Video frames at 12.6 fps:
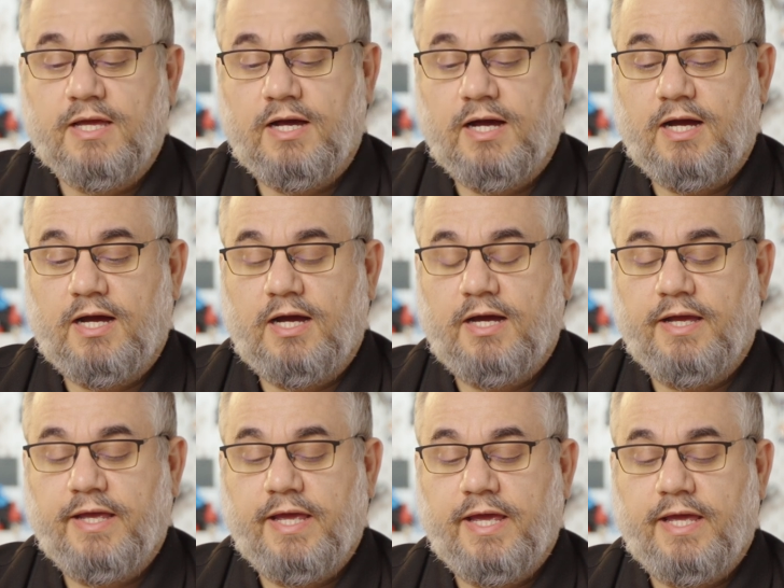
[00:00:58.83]

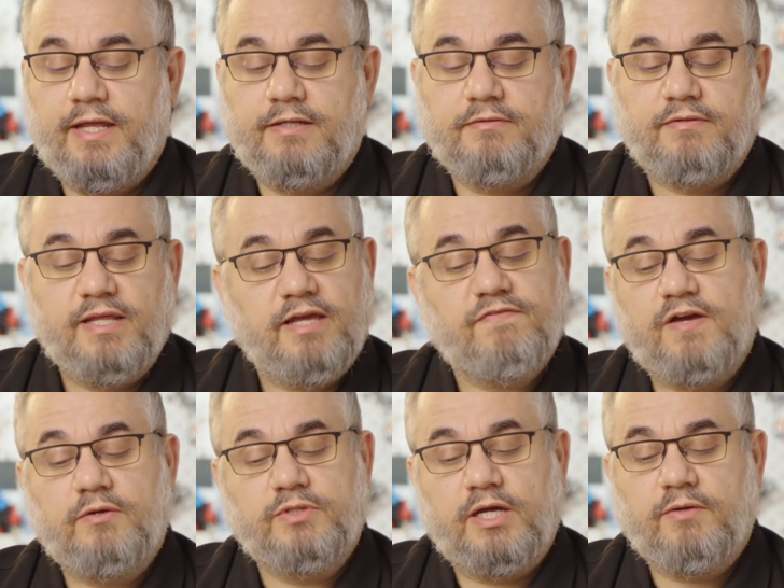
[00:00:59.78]
And then I
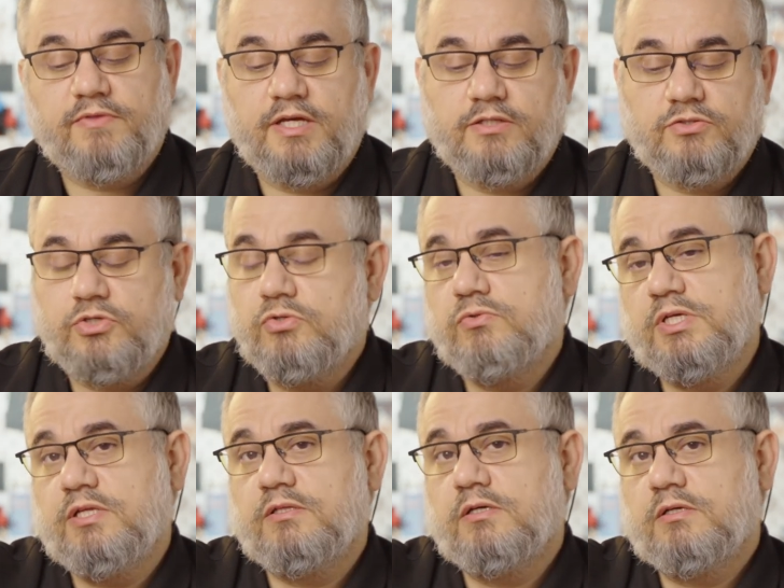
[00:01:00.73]
found out that you
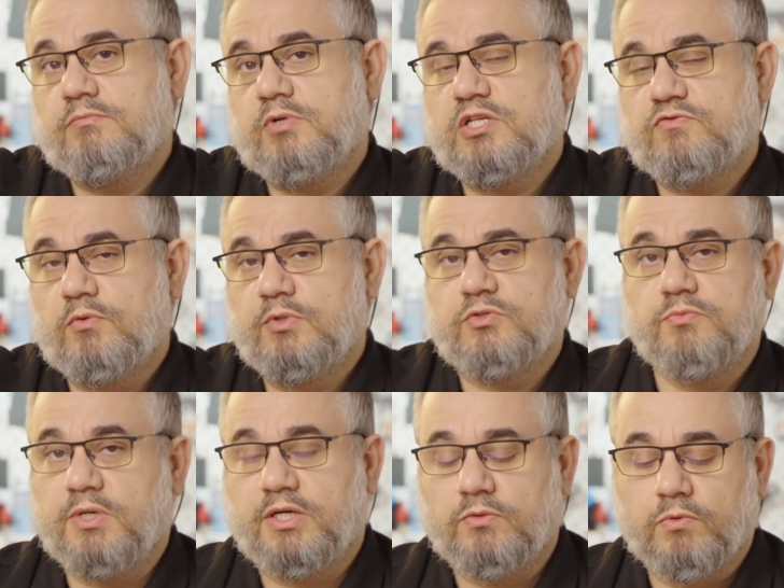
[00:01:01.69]
need the transformer
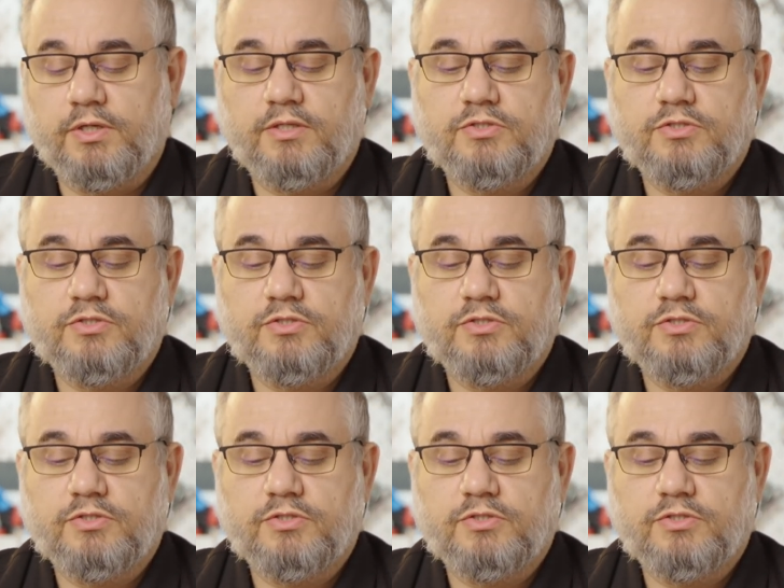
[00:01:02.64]
to make it work.